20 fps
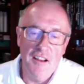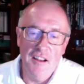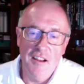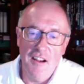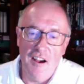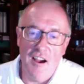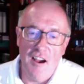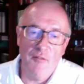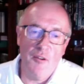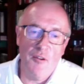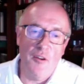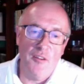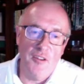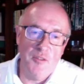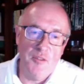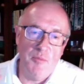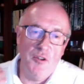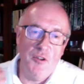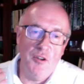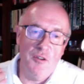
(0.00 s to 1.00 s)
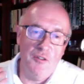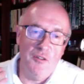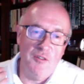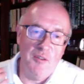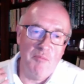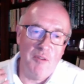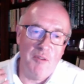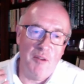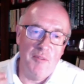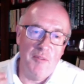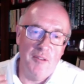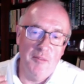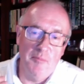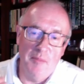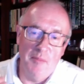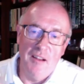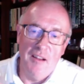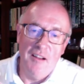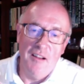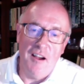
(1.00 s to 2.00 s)
I've got this pituitary
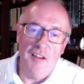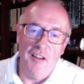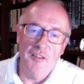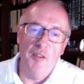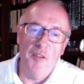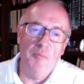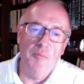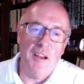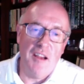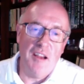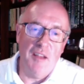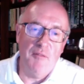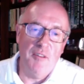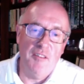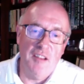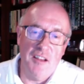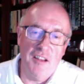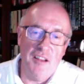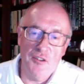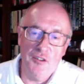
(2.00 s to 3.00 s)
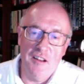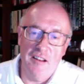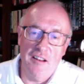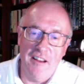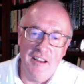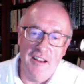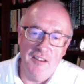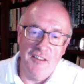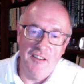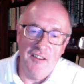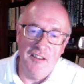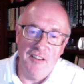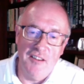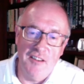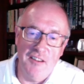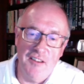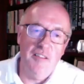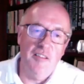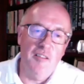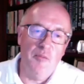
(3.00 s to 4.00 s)
problem. I don't make FSH and LH.
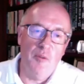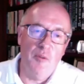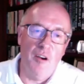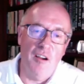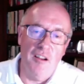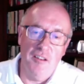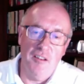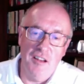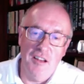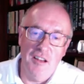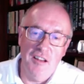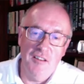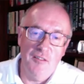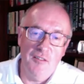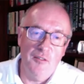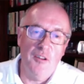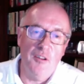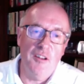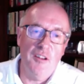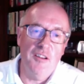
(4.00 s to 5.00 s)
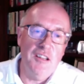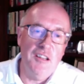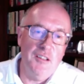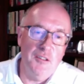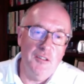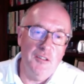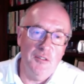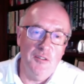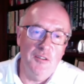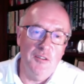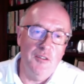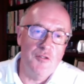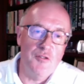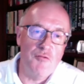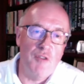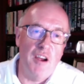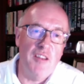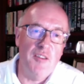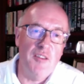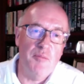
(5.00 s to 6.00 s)
This is what I need. All I need you to do is
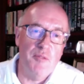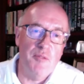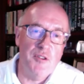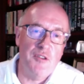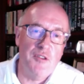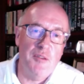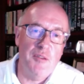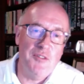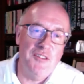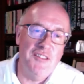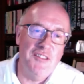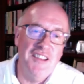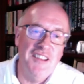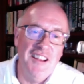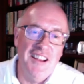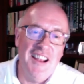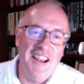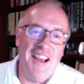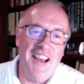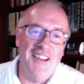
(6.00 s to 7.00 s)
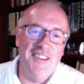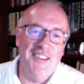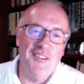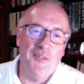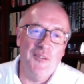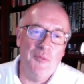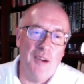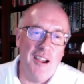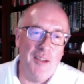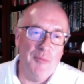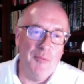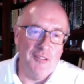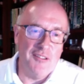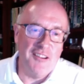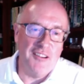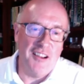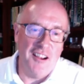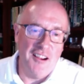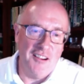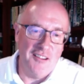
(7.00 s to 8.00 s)
write the prescription and away we'll
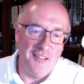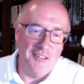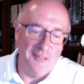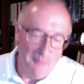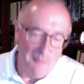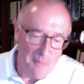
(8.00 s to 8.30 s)
go.